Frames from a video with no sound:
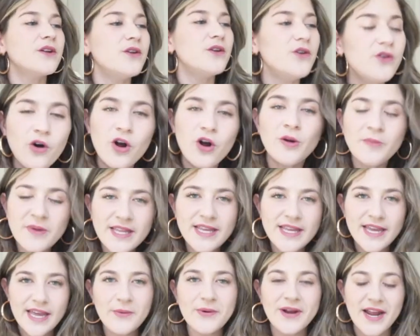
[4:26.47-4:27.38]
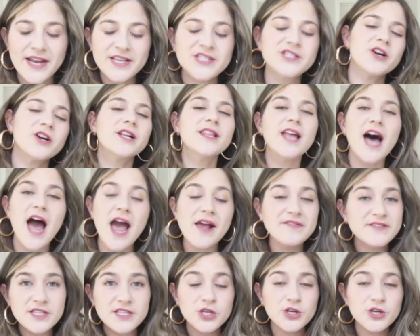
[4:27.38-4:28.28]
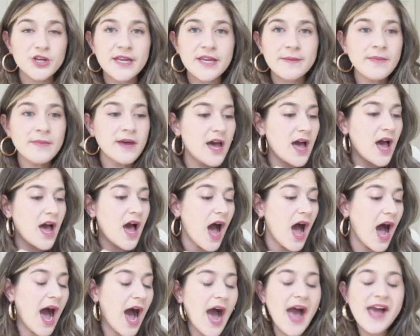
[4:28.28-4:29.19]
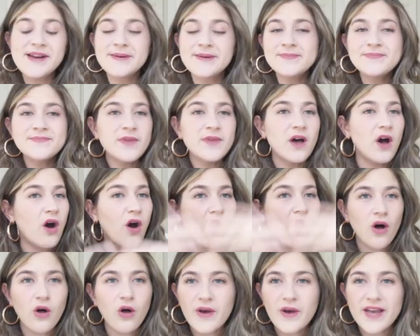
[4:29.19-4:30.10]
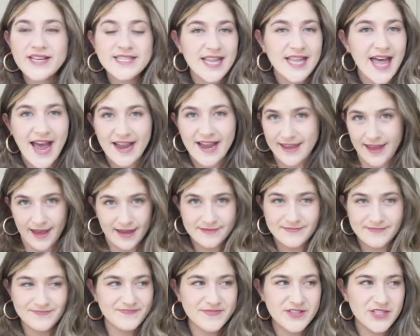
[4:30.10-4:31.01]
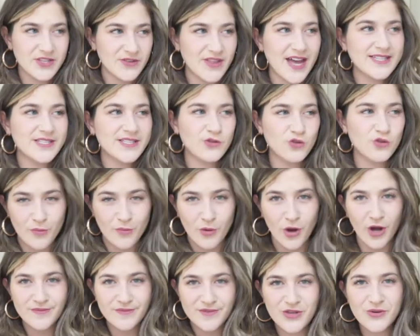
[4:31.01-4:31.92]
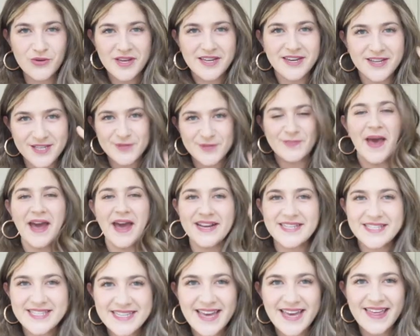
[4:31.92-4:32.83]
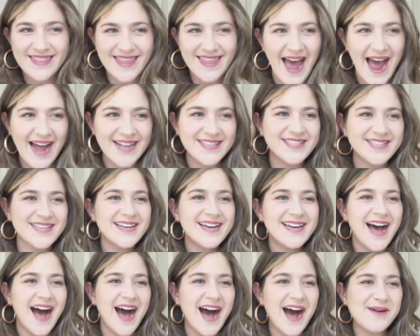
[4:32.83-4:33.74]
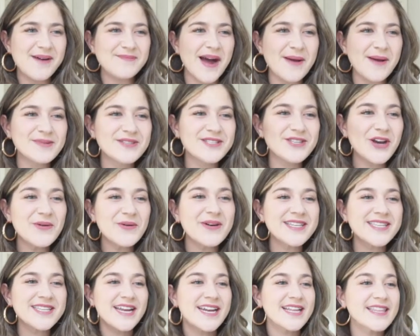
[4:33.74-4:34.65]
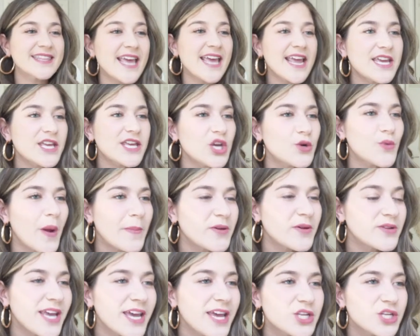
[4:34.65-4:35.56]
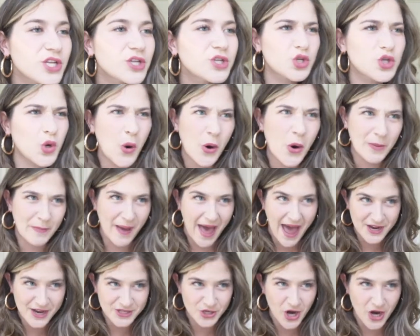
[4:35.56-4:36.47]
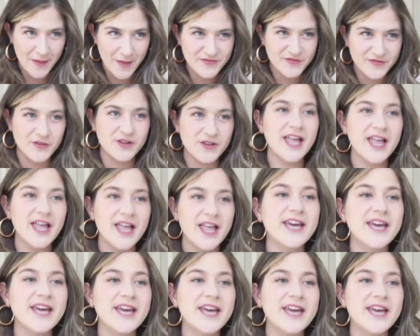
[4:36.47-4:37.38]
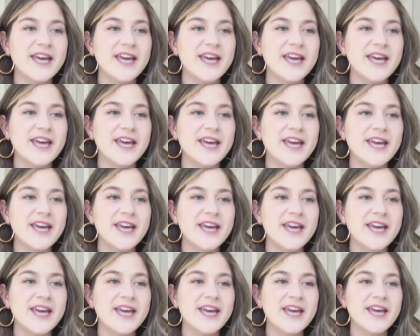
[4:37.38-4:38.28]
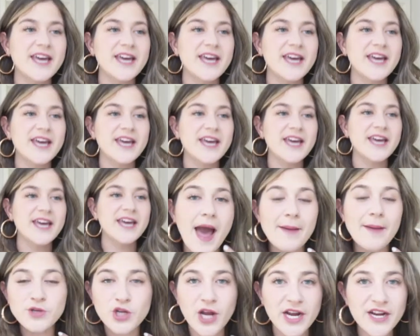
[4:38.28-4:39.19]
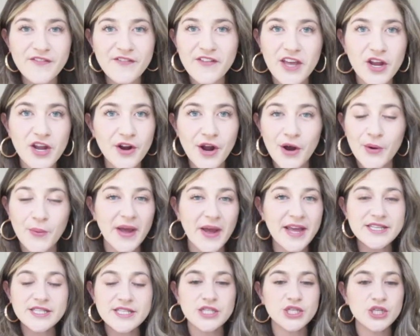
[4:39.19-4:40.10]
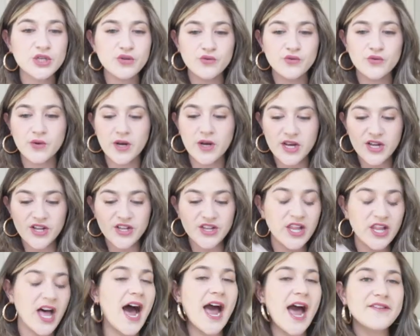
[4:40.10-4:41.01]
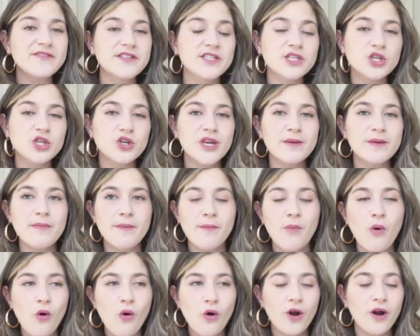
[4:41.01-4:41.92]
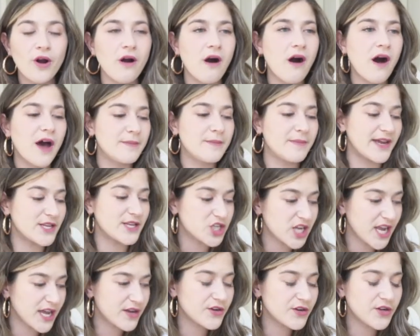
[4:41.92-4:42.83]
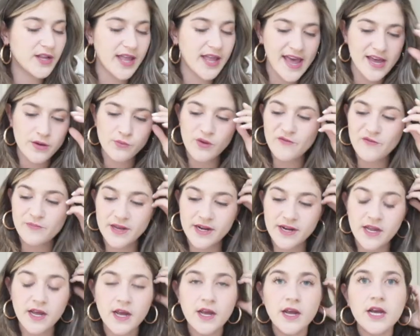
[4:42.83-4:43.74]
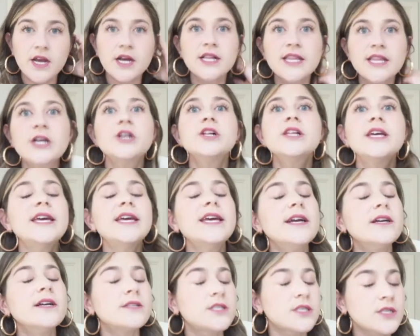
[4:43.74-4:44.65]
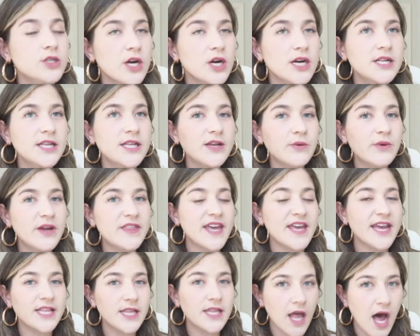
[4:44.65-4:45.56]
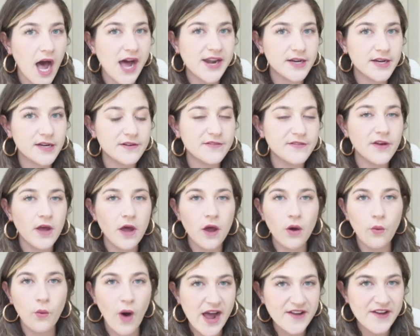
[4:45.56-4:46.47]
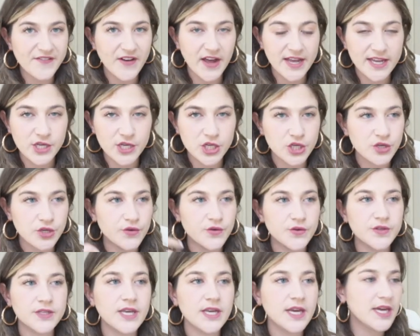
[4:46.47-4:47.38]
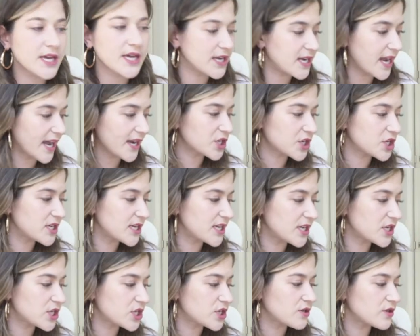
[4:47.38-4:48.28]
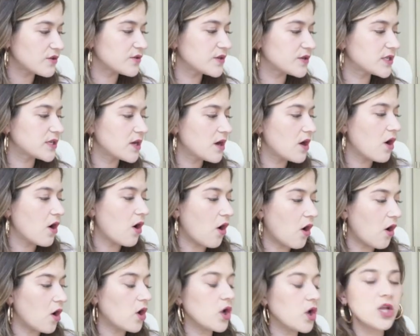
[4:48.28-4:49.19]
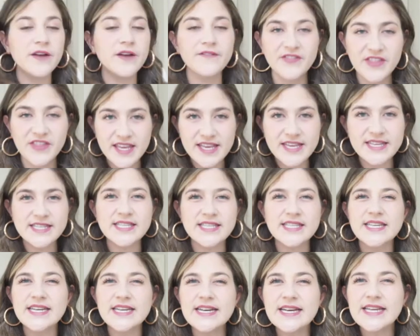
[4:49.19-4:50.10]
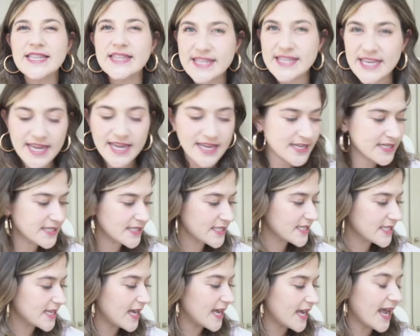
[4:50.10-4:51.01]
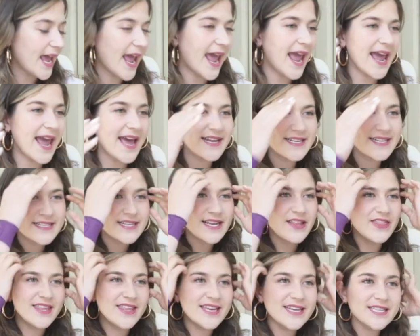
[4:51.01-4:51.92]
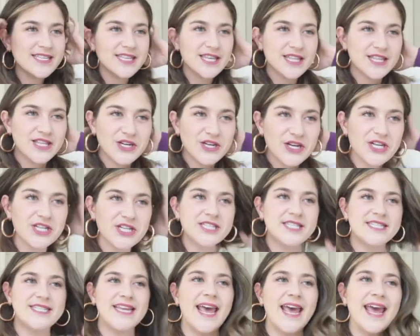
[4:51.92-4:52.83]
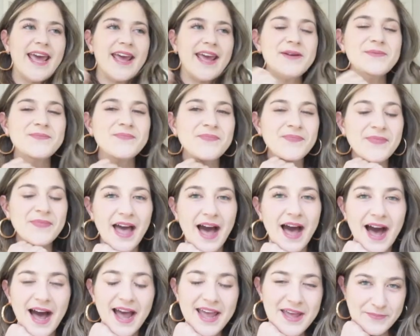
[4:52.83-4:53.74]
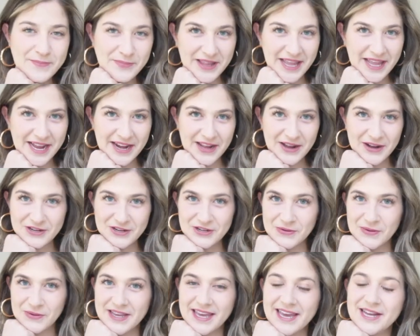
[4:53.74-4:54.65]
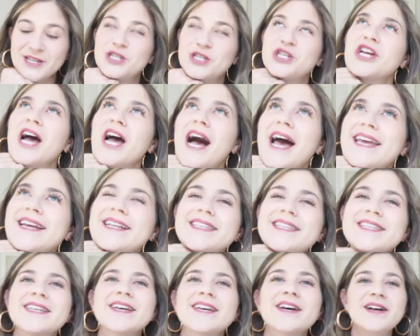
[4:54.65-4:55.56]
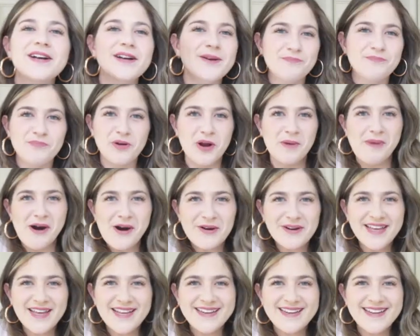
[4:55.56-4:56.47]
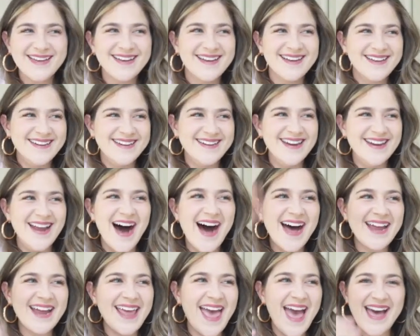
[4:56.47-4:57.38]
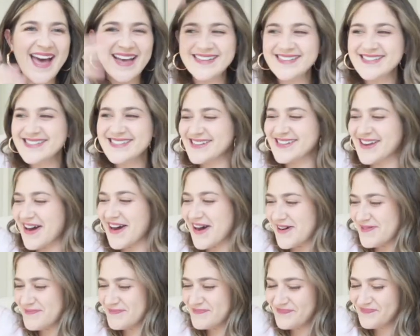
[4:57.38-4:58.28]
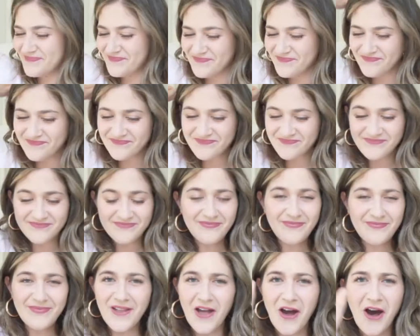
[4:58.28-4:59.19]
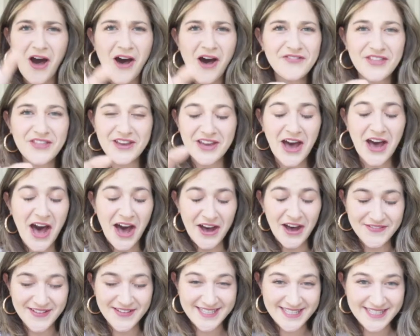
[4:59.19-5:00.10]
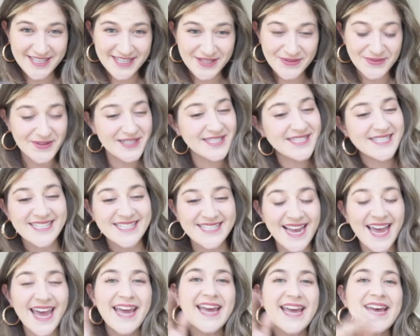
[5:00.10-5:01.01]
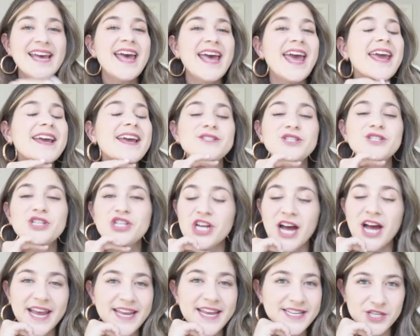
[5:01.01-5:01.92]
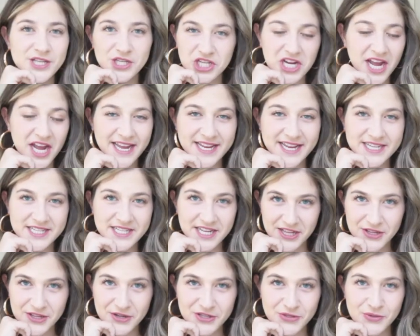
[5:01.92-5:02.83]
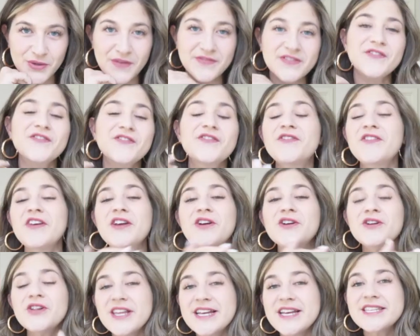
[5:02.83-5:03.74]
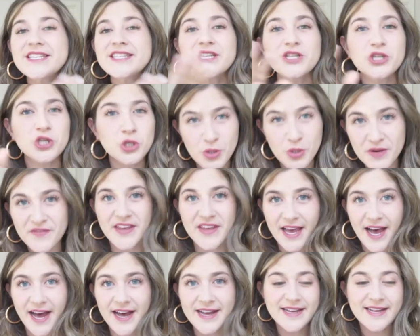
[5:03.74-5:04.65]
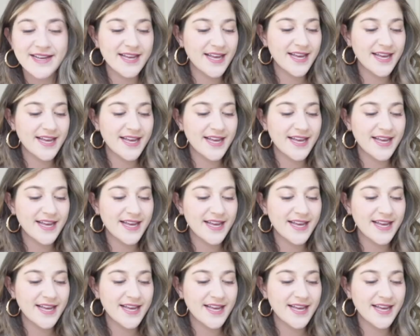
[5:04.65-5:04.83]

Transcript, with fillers: normally when I start a live stream, I am always lagging. So that's normal. You can expect that. I'm so excited. Thank you, Reputation Tour Backdrop, for letting me know that you got a notification. I'm trying to figure out ways to live stream more on my channel, and we've been clearly struggling with a lot of Wi-Fi issues, connection issues, all of these things. And this Thursday, I am planning on doing a giant promoted, not as off the cuff as this was today, a giant Taylor Swift Fearless trivia.